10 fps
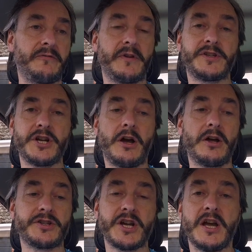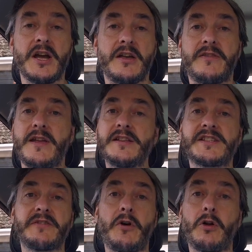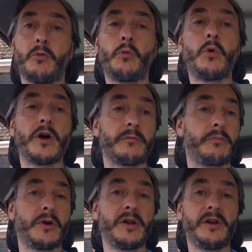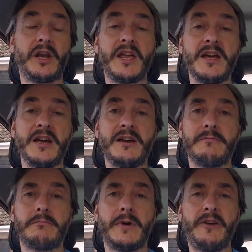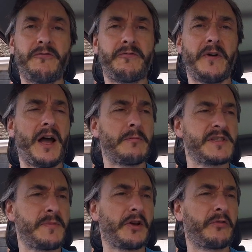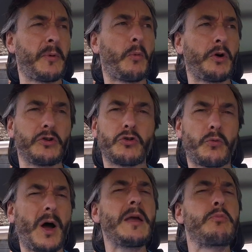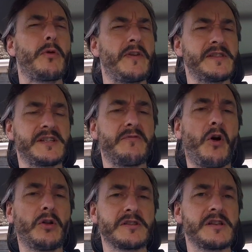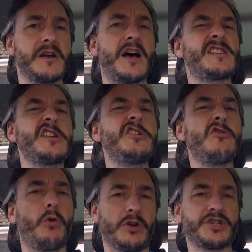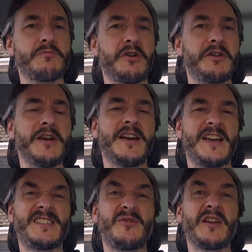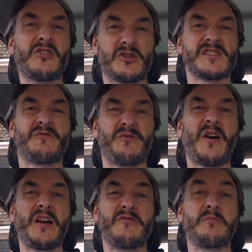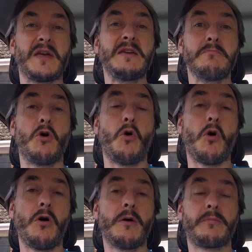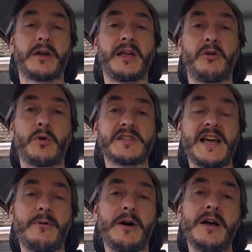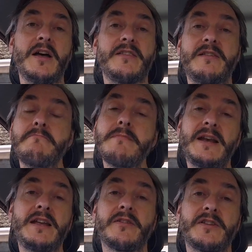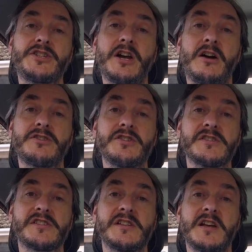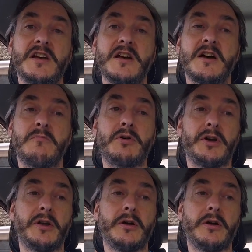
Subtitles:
a charge. The InstaVolt worked brilliantly. If I'm to be honest, my one gripe with InstaVolt as a Yorkshireman is that it costs 5p more per kilowatt hour than many other chargers. But